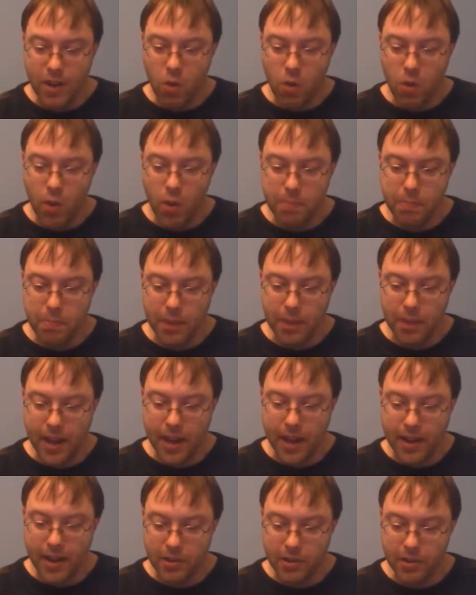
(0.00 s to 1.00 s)
when
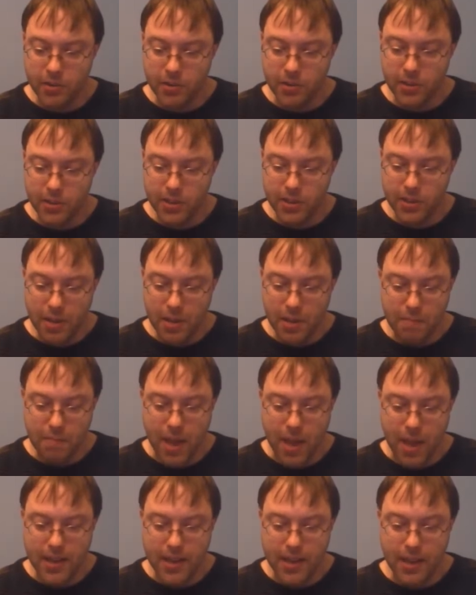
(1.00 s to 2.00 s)
players
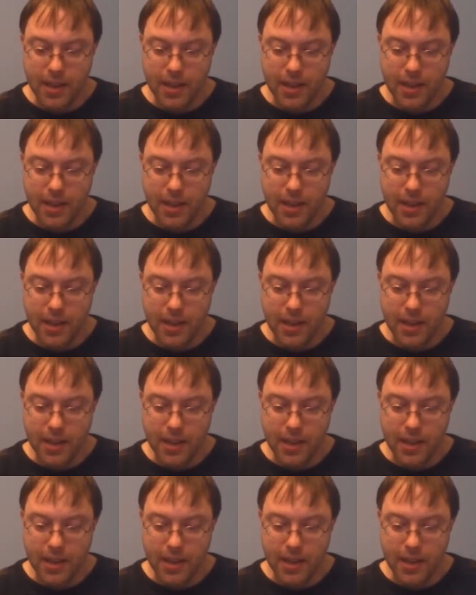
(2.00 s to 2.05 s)
make